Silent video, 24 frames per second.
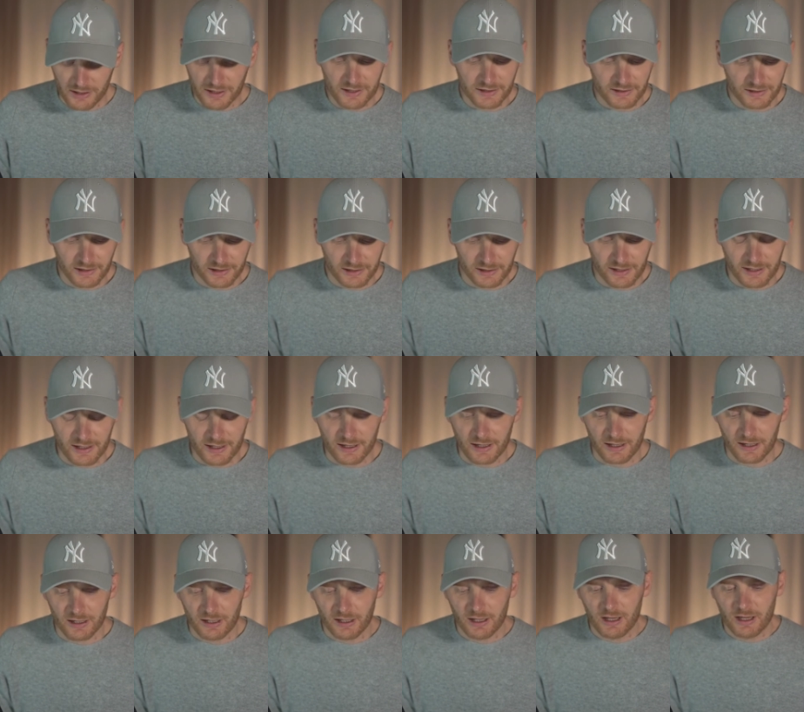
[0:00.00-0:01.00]

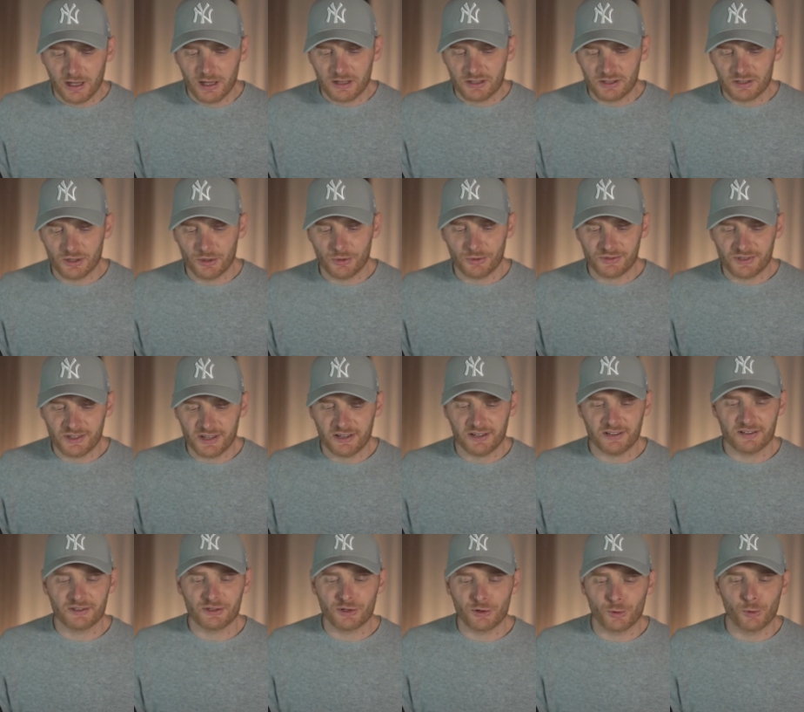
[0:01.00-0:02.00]
Italy, so that
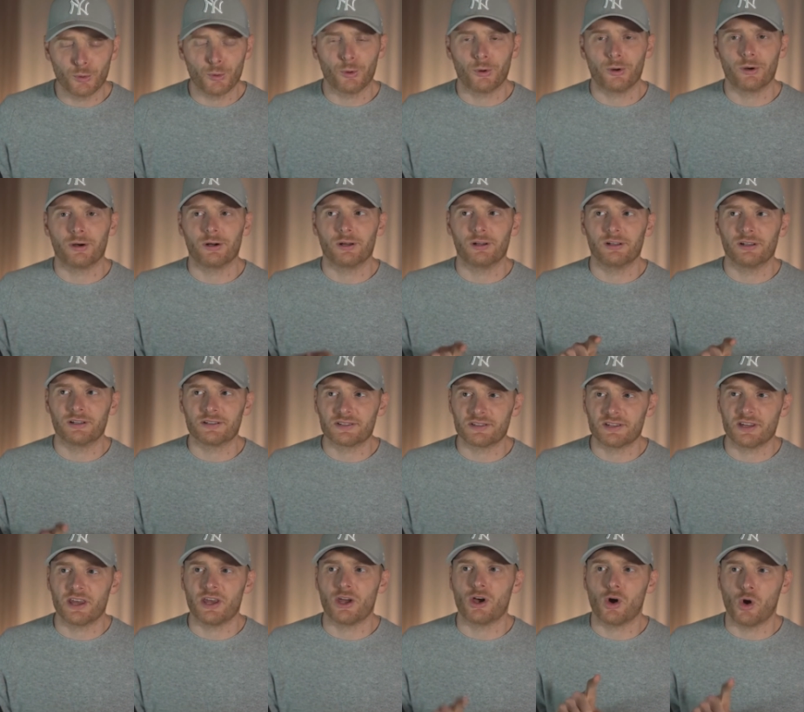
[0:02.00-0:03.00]
is your, let's
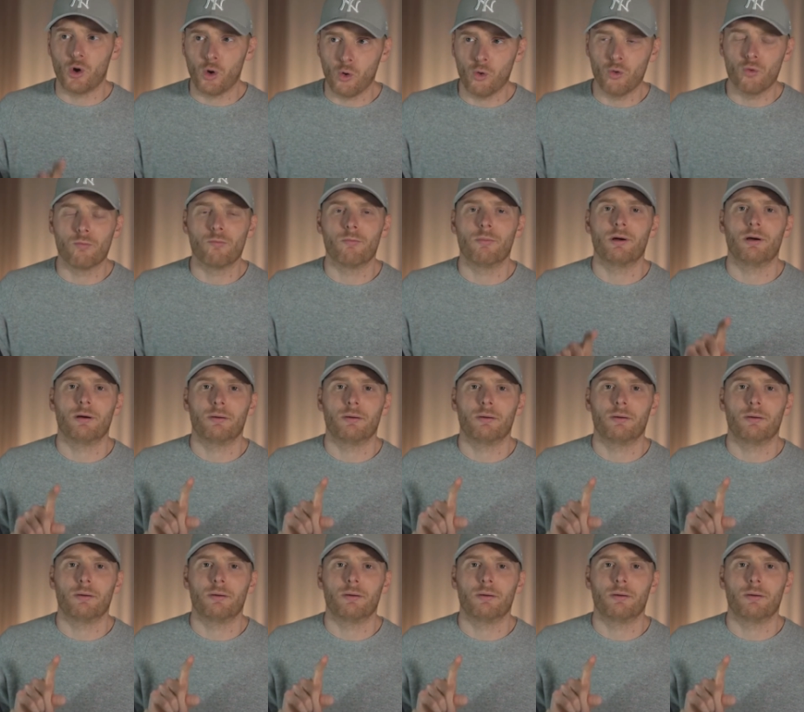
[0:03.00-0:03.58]
say, home